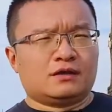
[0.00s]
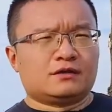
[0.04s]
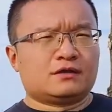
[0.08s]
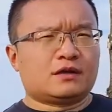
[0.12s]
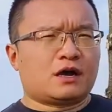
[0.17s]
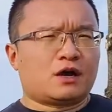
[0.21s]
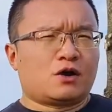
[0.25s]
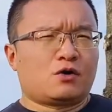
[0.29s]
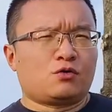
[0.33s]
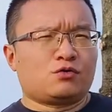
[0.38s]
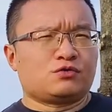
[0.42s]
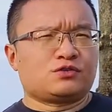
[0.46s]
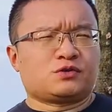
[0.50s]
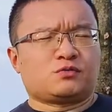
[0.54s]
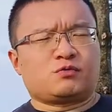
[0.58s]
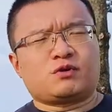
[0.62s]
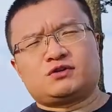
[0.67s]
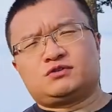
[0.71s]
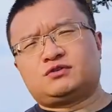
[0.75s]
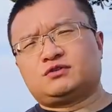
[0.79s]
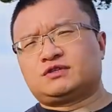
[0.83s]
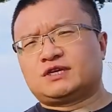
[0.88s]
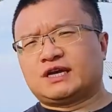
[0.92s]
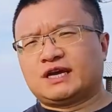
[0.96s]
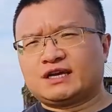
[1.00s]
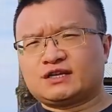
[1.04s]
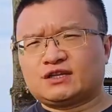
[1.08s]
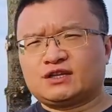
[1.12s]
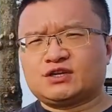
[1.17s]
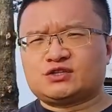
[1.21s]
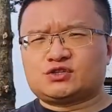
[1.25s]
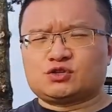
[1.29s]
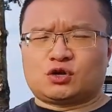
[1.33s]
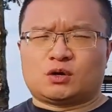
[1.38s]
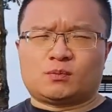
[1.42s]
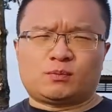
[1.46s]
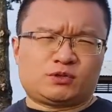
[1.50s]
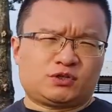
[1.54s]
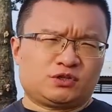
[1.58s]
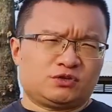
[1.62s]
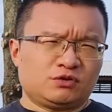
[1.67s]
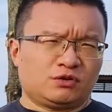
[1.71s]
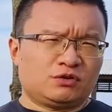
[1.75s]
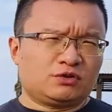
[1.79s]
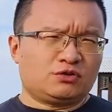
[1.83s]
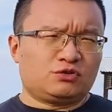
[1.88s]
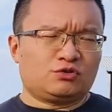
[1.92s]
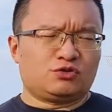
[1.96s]
Now, I also want to take this
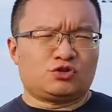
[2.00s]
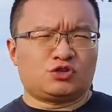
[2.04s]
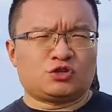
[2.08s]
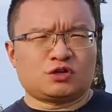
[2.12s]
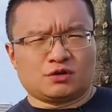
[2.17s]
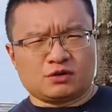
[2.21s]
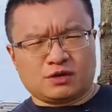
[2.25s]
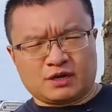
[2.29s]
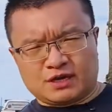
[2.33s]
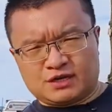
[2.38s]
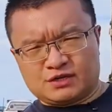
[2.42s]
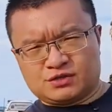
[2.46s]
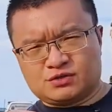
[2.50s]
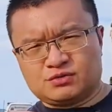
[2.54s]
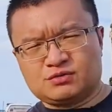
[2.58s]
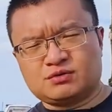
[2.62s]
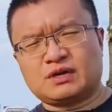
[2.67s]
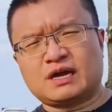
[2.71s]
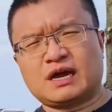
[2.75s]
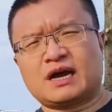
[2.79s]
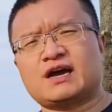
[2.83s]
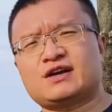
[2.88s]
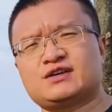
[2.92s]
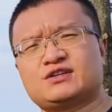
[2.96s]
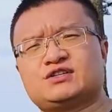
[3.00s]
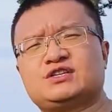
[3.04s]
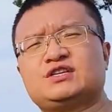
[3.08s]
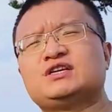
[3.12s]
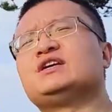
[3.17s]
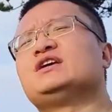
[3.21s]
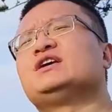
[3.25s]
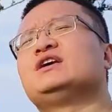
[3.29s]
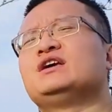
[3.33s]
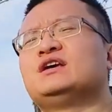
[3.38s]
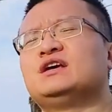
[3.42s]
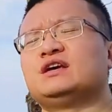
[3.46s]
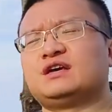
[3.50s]
opportunity to showcase you guys the